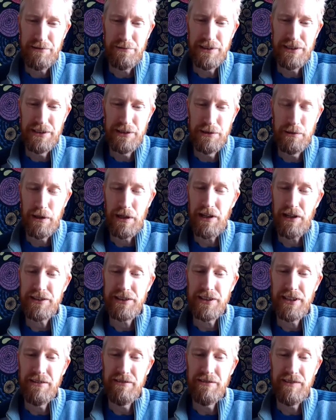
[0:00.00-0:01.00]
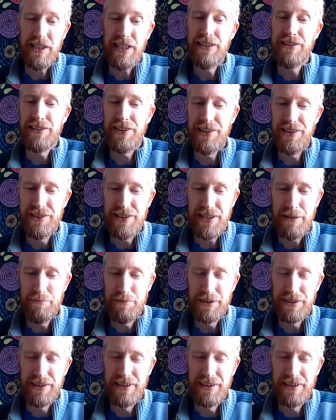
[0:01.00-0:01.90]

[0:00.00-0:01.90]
we do a lot of internships